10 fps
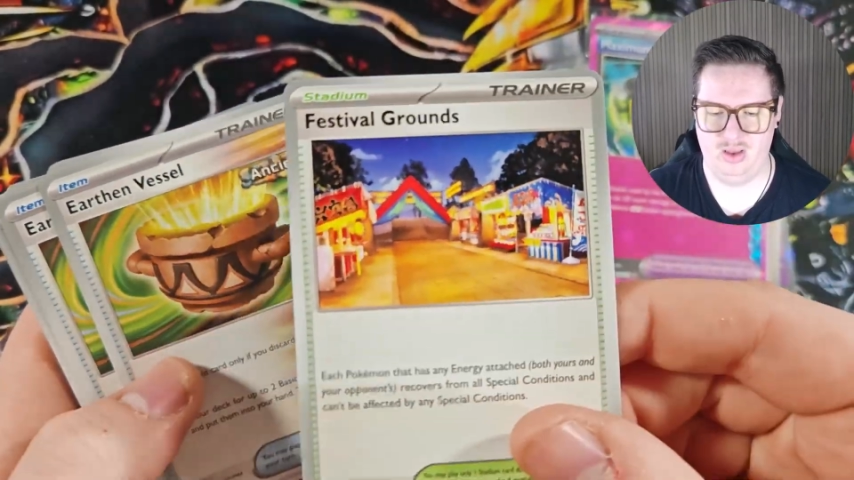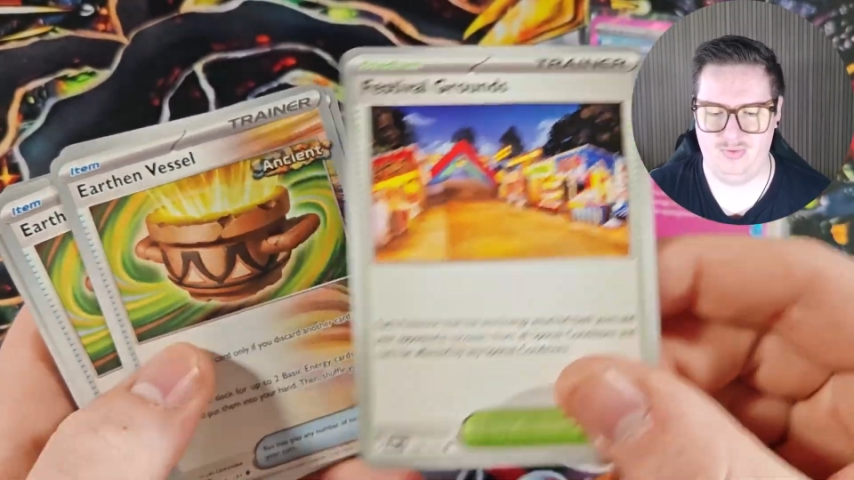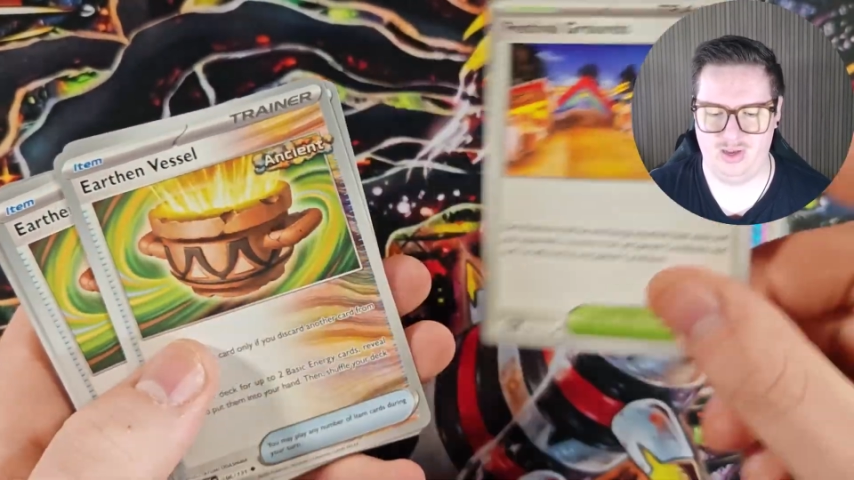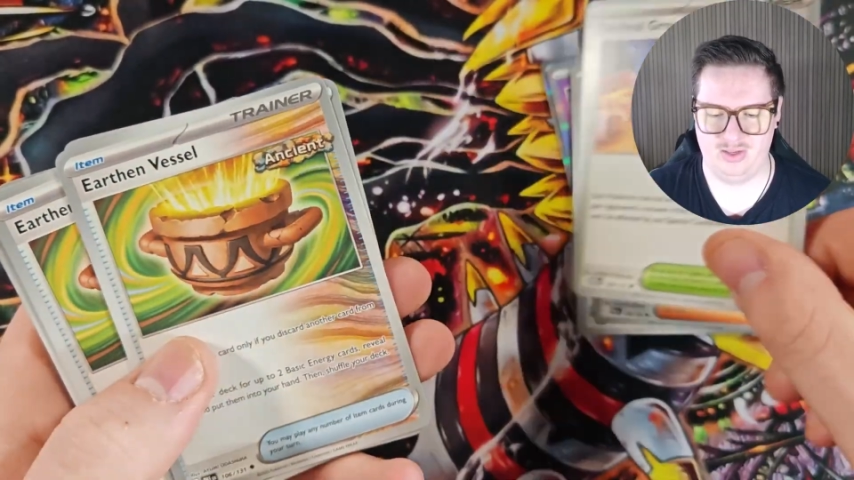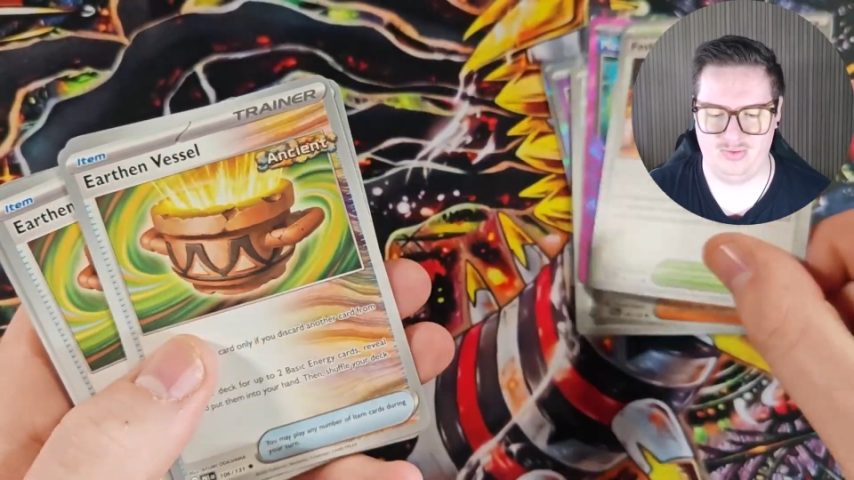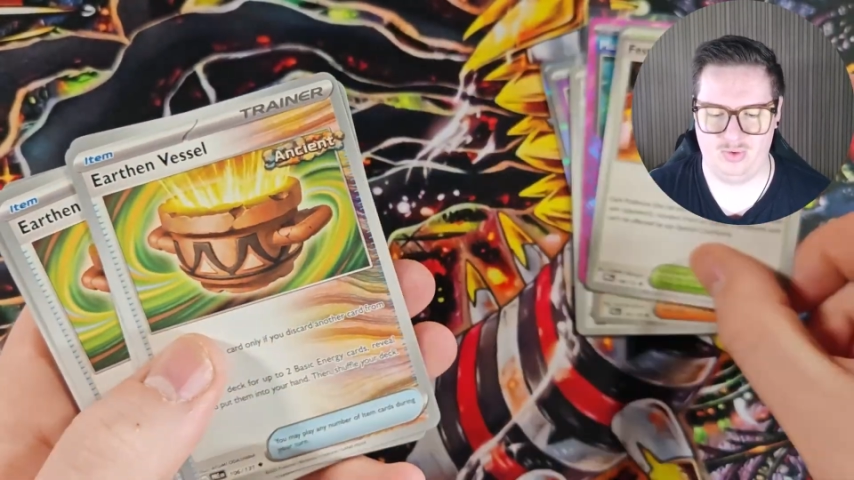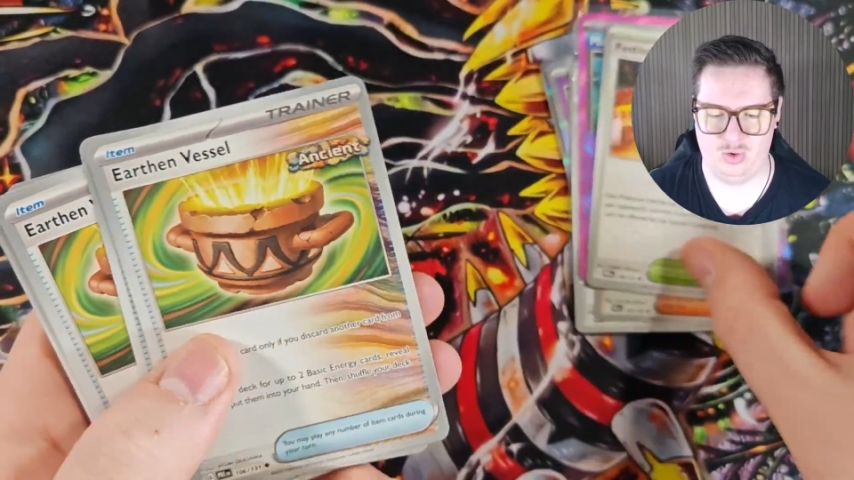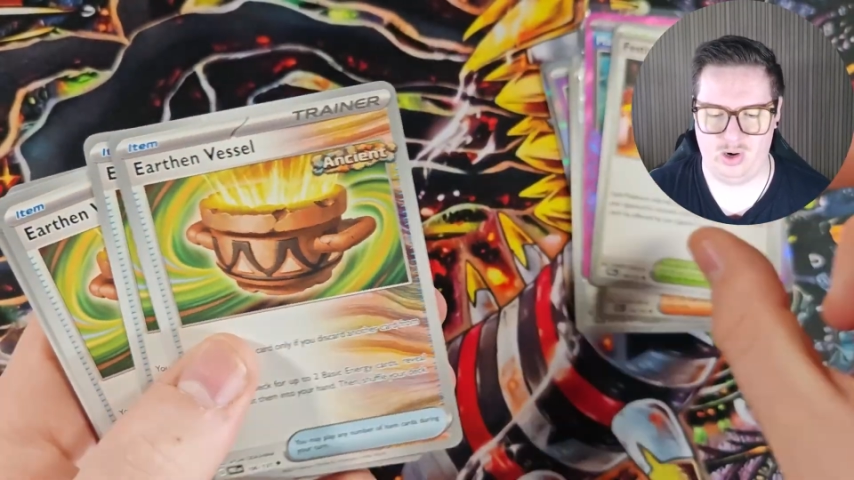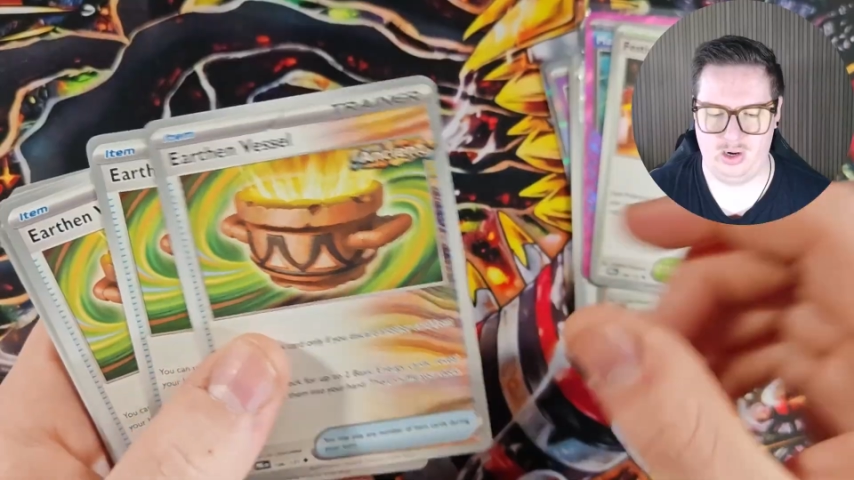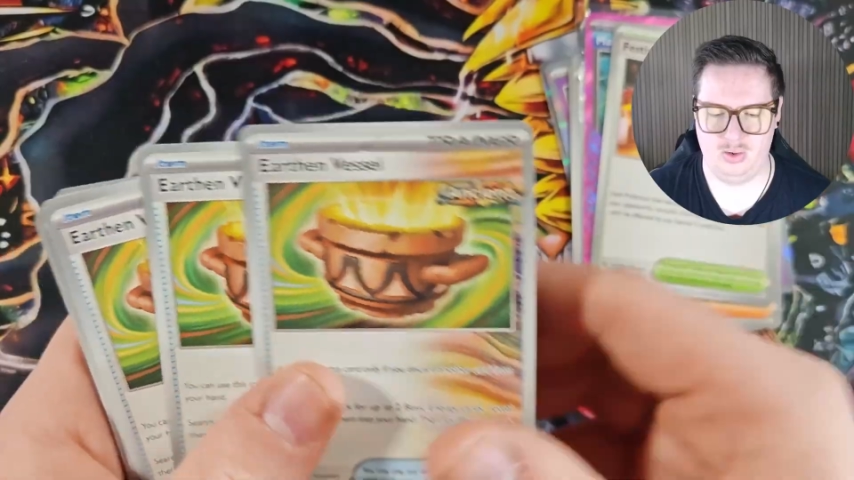Festival
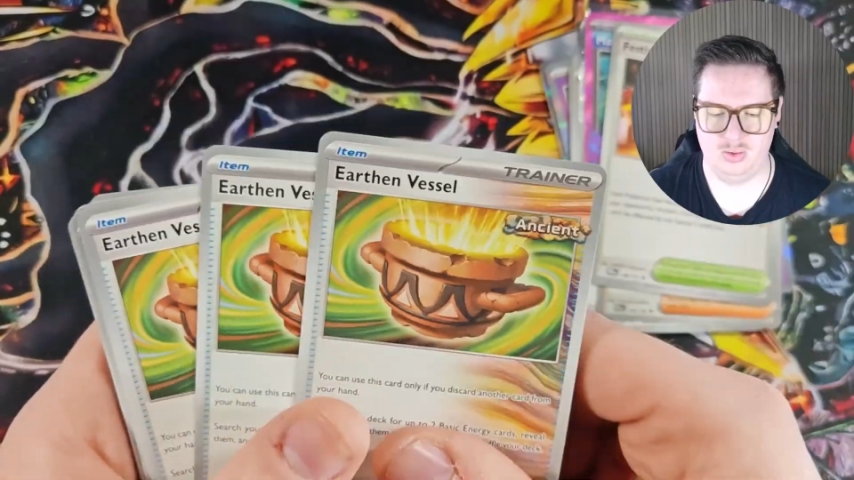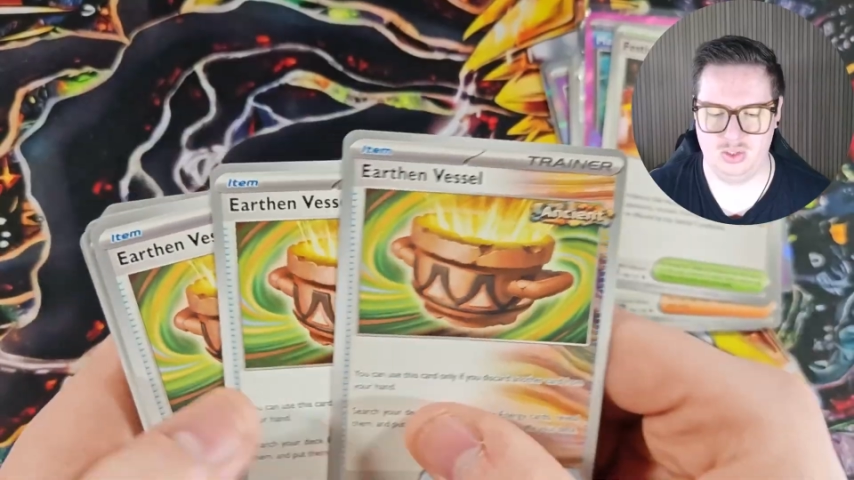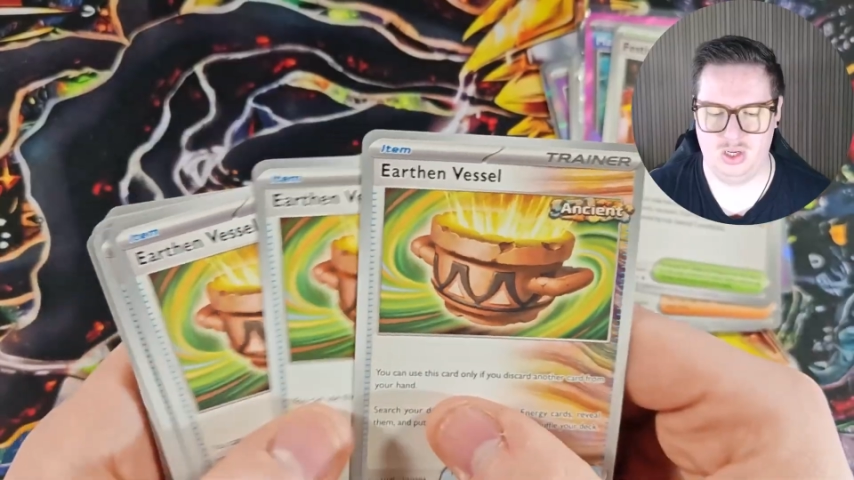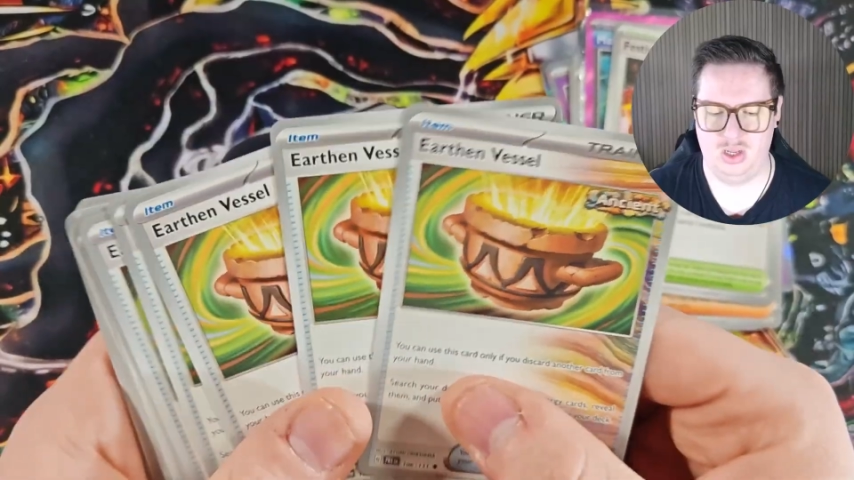Grounds,